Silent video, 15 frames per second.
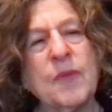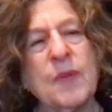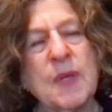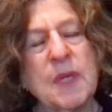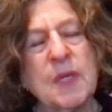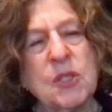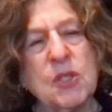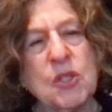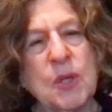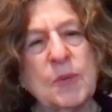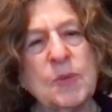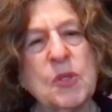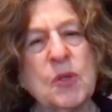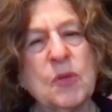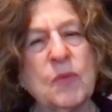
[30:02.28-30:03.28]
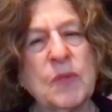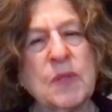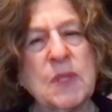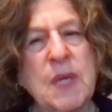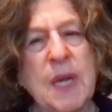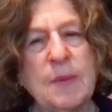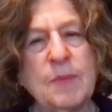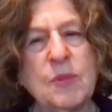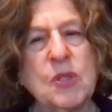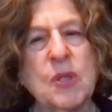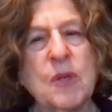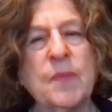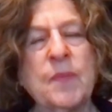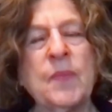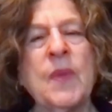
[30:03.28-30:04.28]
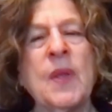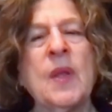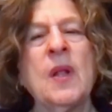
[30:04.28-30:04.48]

the Egyptian redemption,